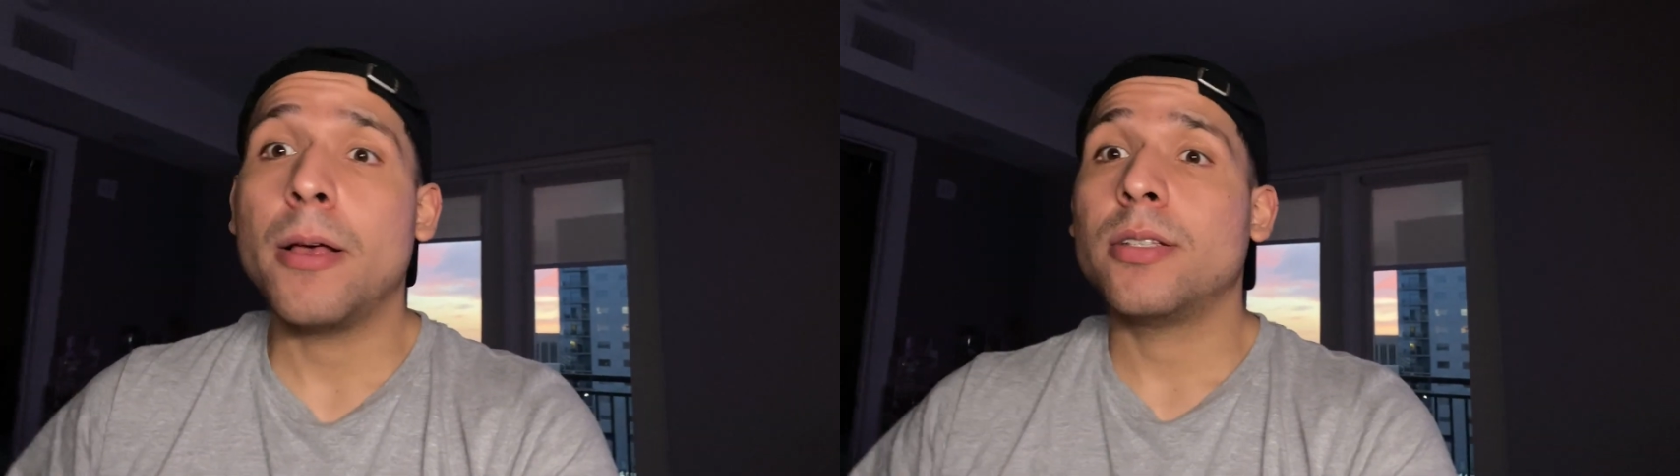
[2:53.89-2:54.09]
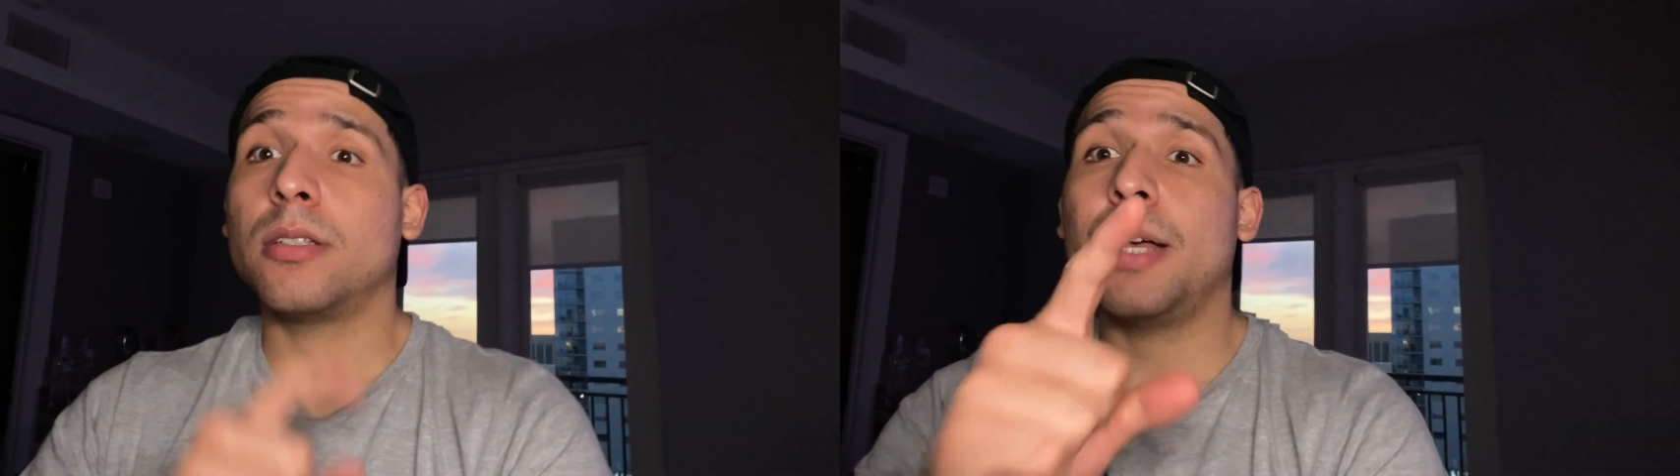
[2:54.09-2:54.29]

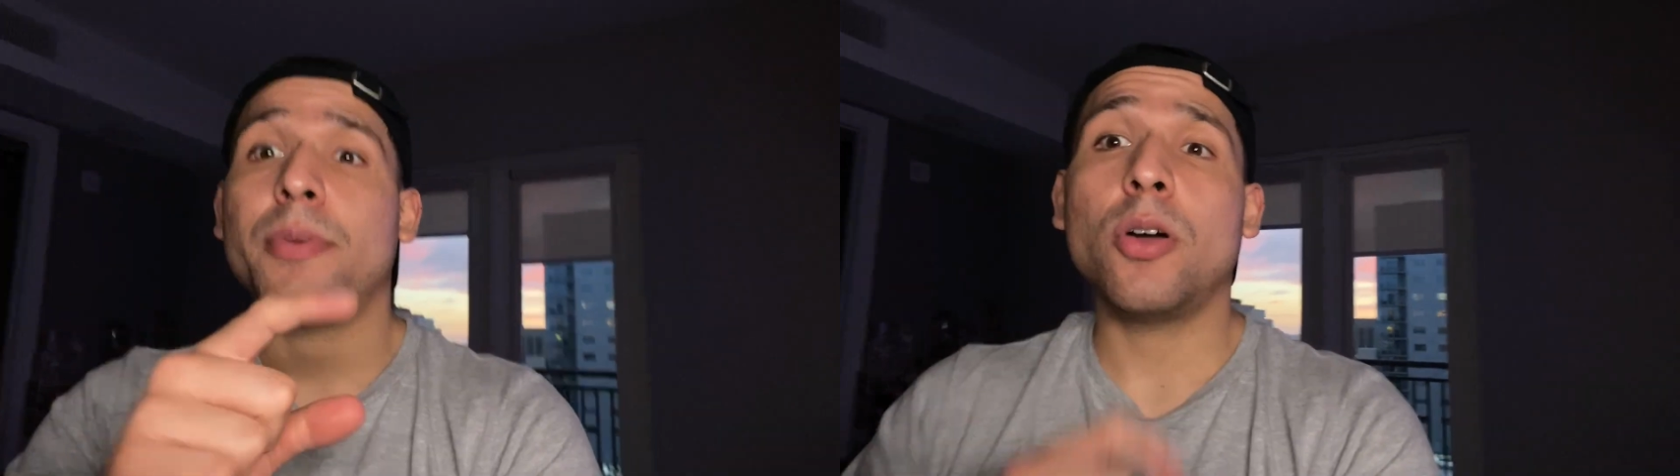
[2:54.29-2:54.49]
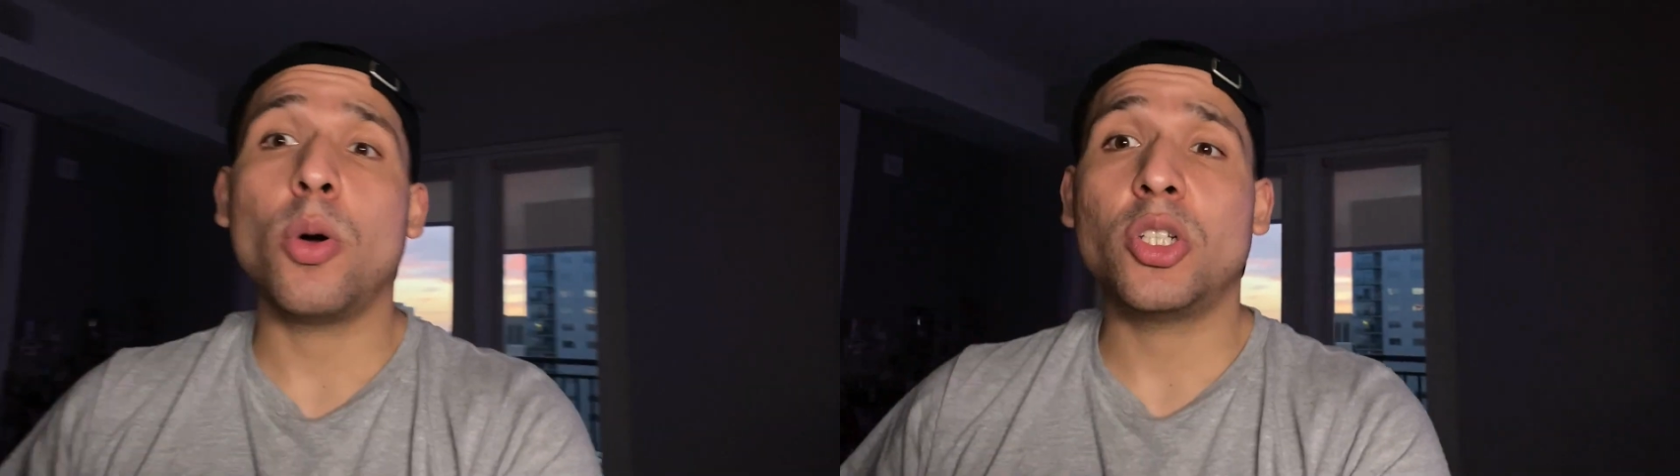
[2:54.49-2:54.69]
So let me
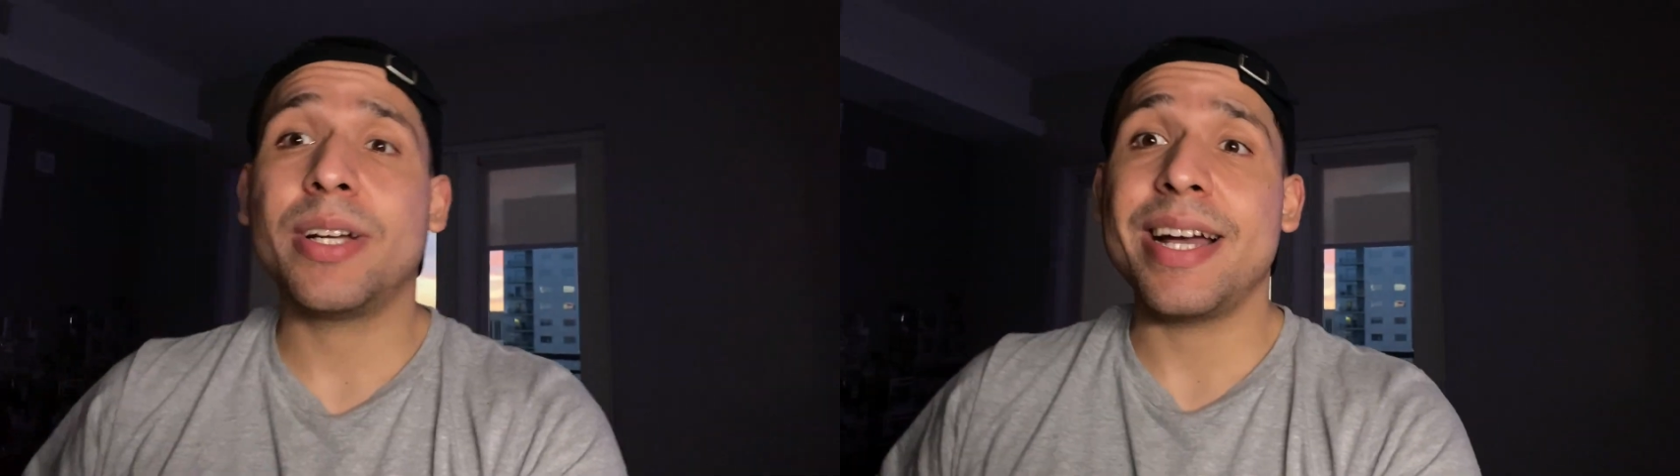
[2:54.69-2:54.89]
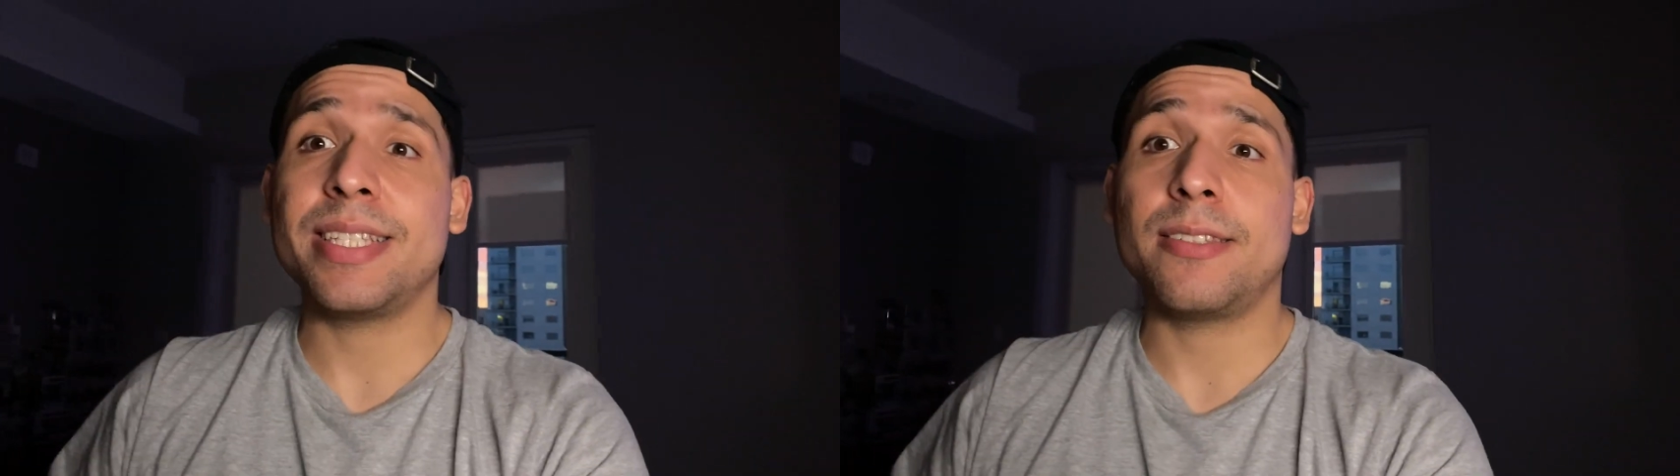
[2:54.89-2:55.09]
know what you guys